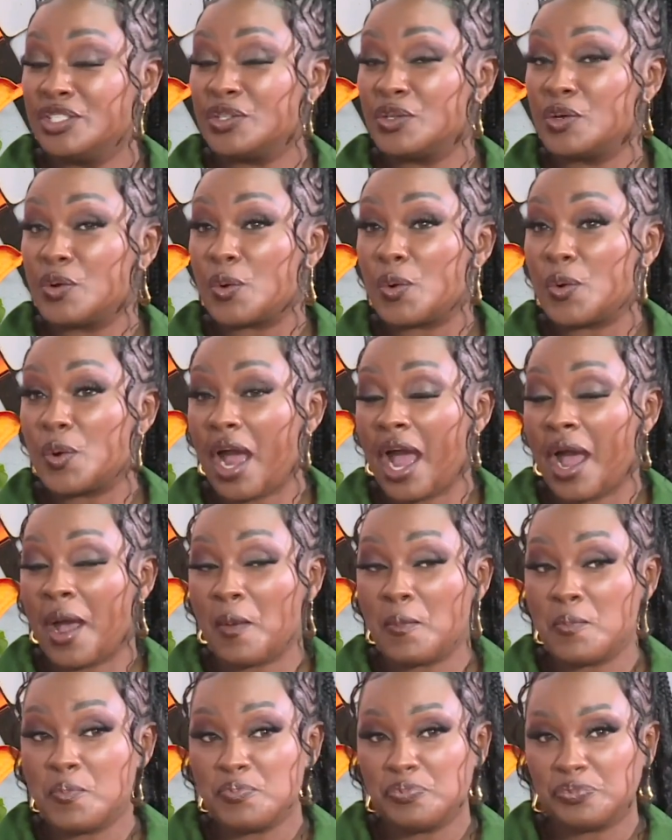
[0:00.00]
So
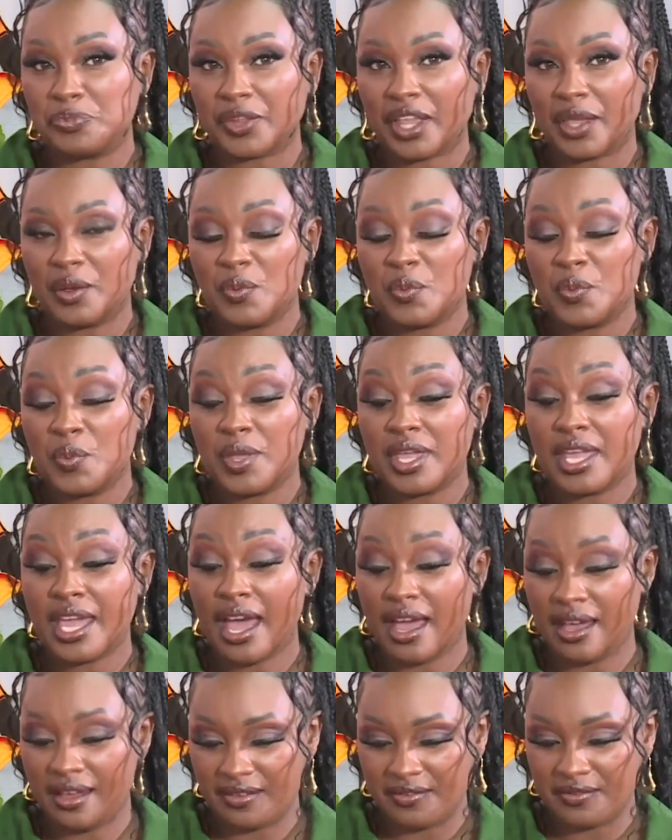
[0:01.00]
we
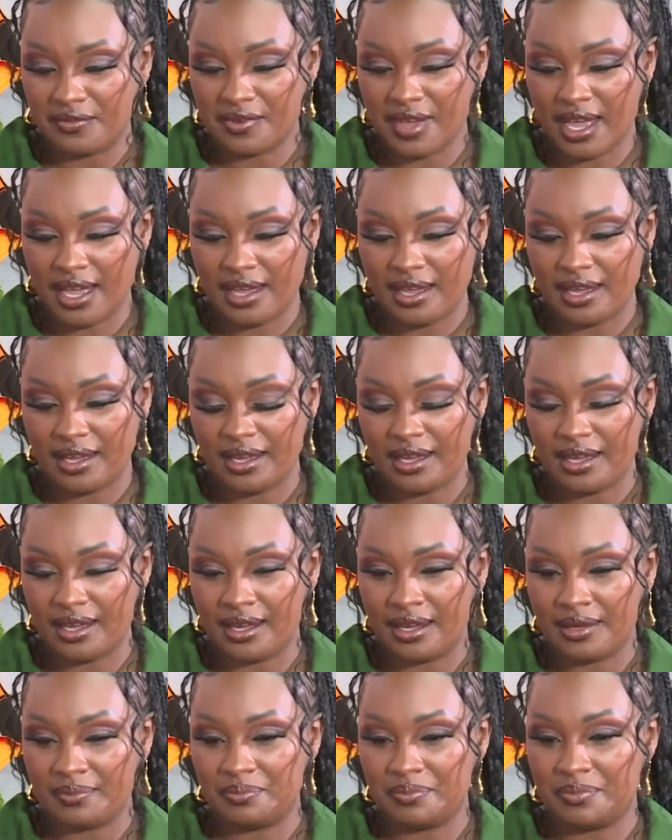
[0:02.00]
have
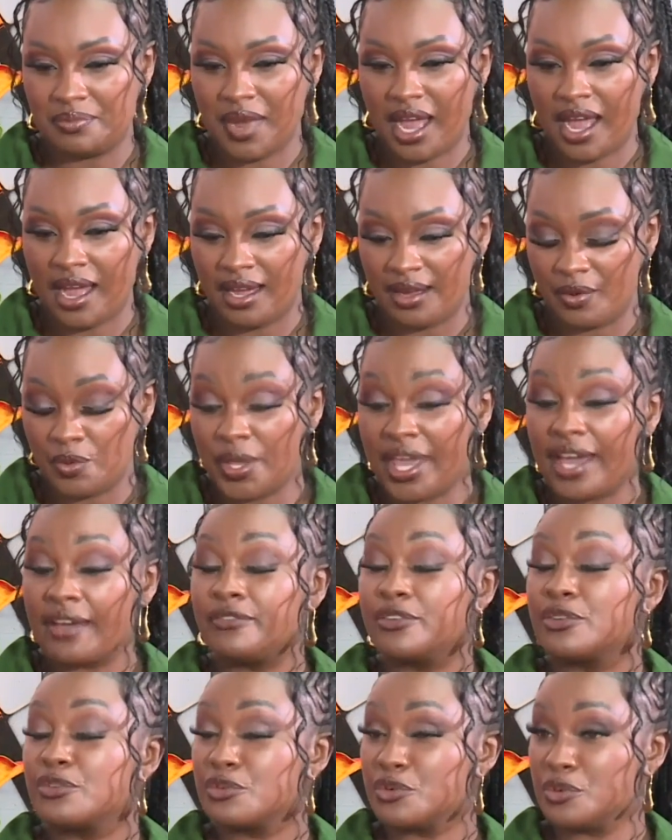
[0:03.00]

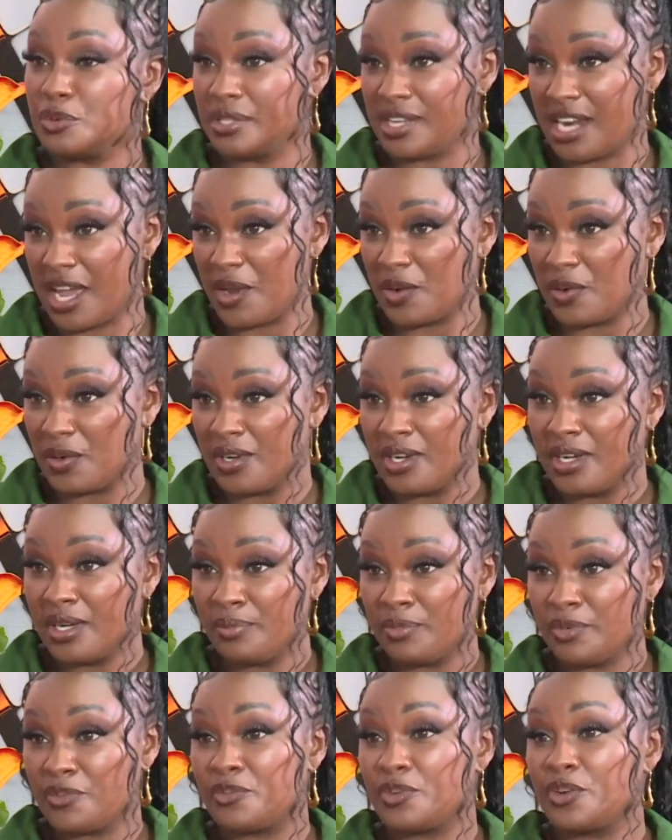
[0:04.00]
a rule now.
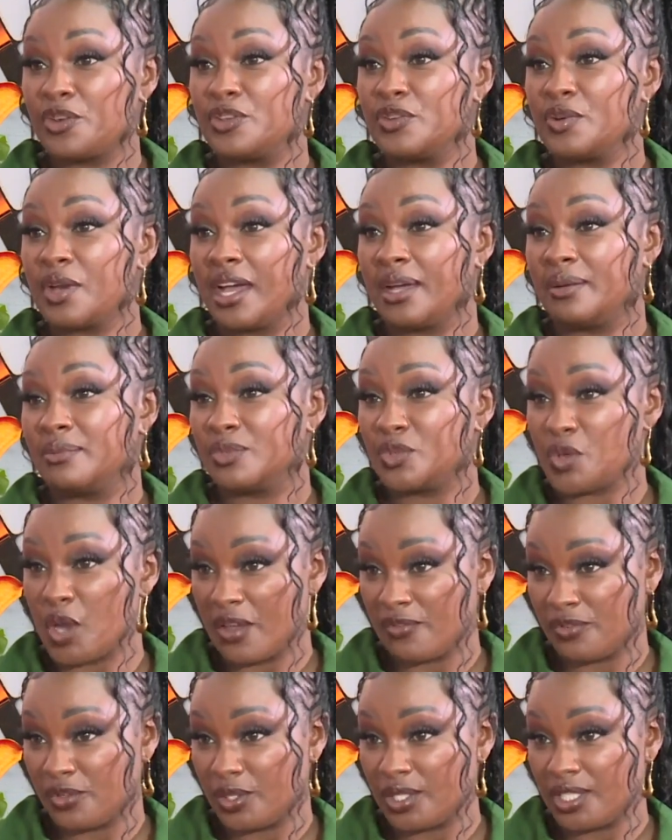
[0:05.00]
Before you come to
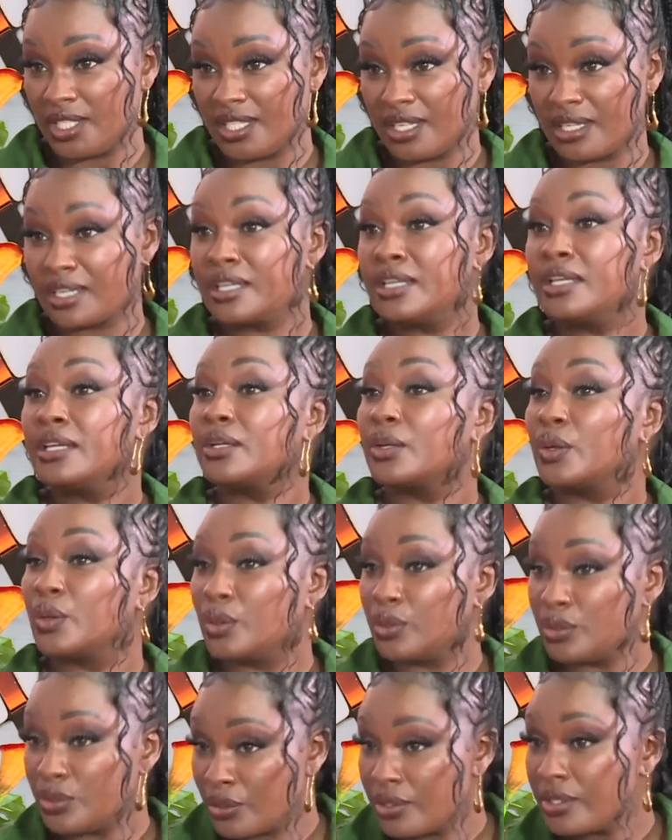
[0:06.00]
have your dinner,
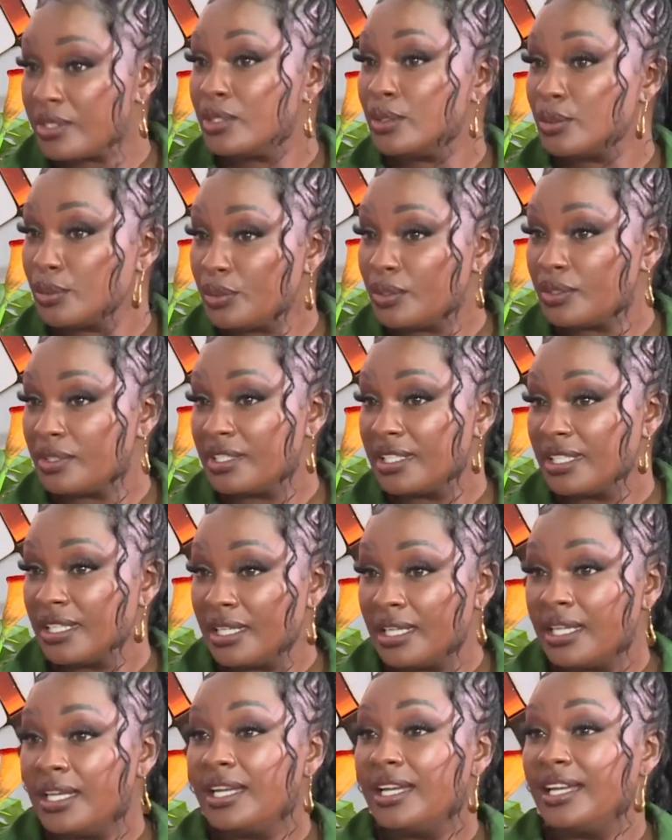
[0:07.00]
go to the loo.
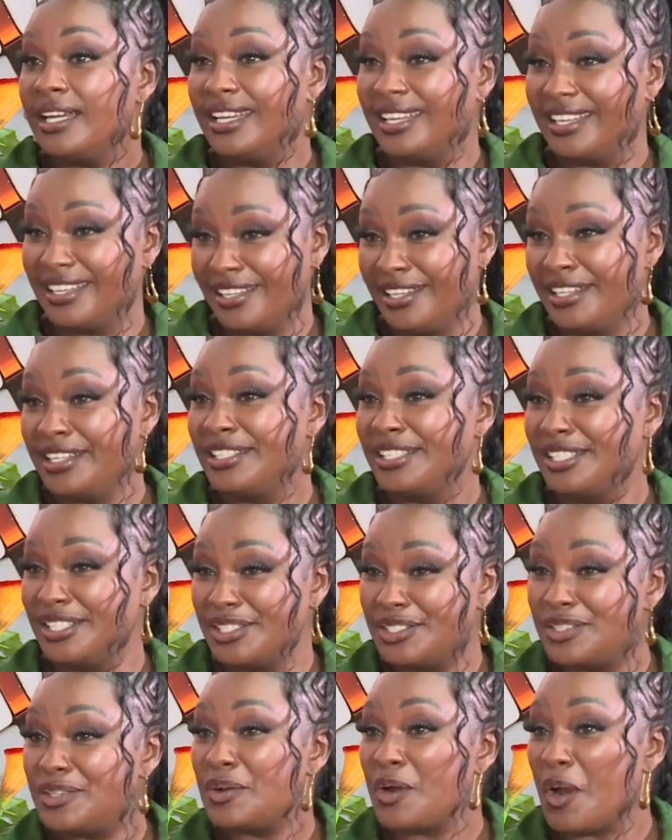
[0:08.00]

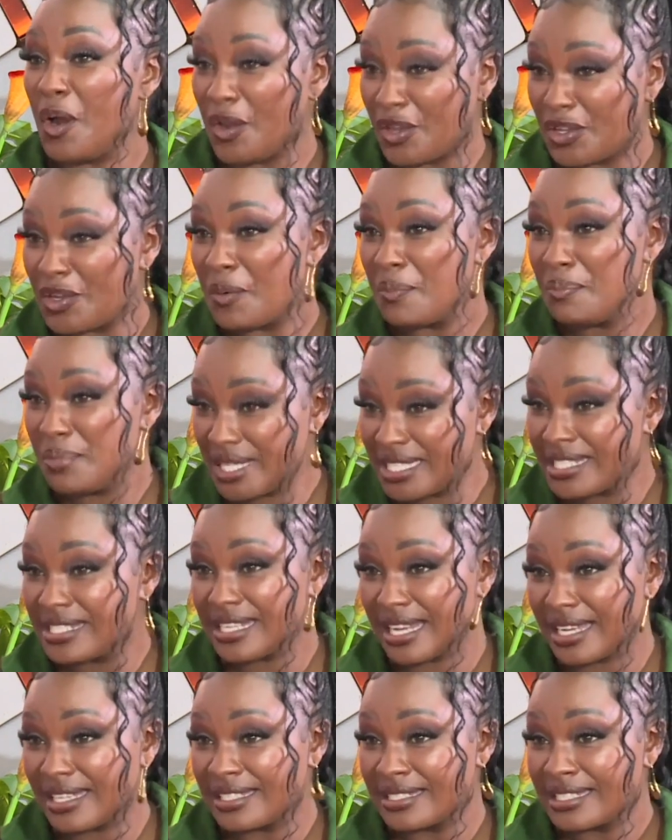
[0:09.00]
Do all your
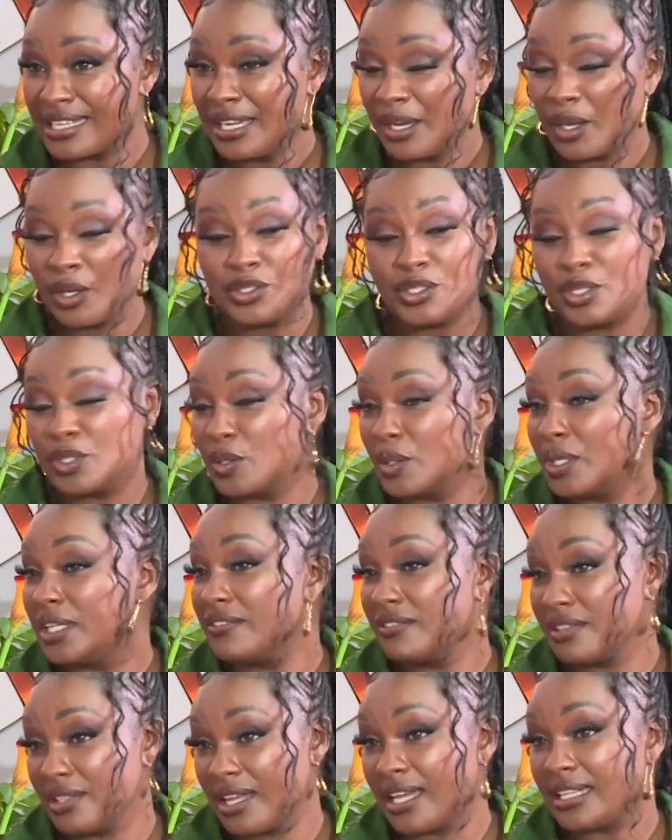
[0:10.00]
business, because you're not
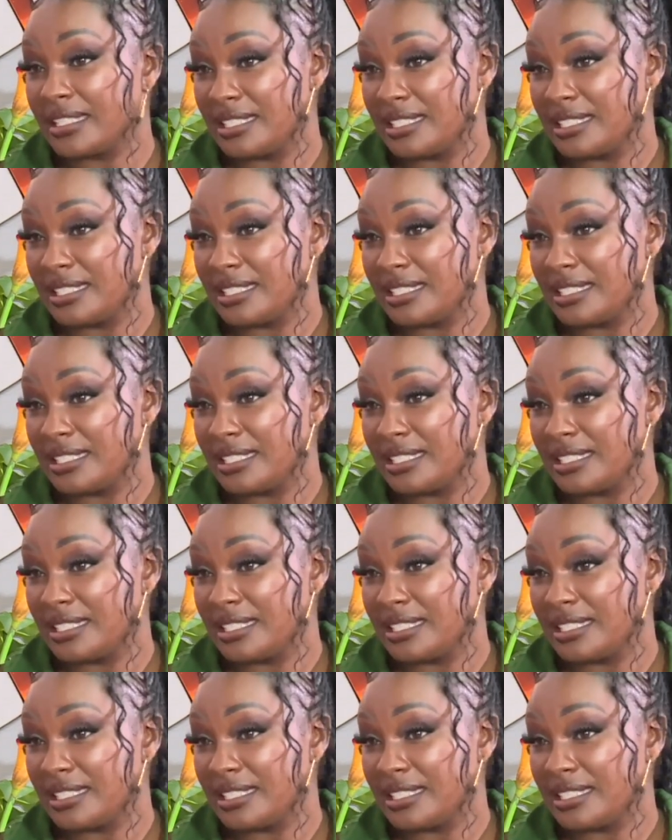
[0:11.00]
leaving that